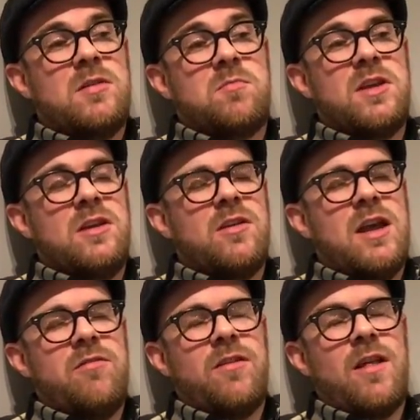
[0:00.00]
been
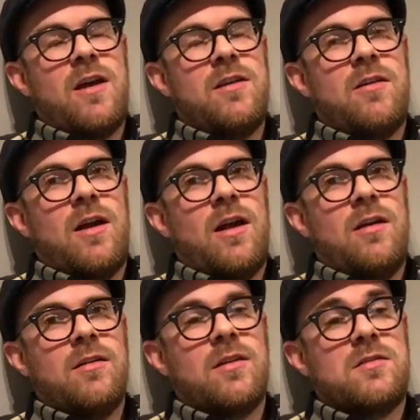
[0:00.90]
great for that, you
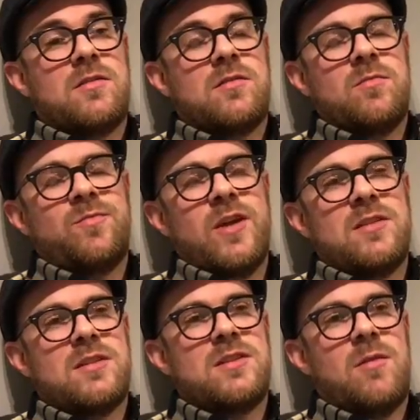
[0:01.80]
know. Because
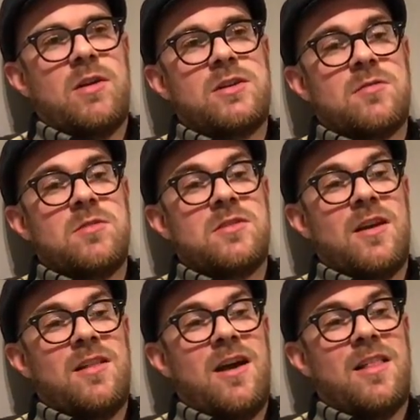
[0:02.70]
as I say, I'm a jazz
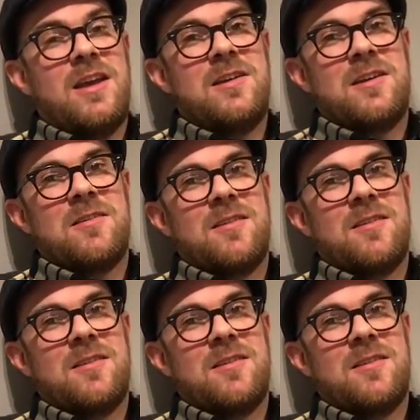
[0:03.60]
musician, so I like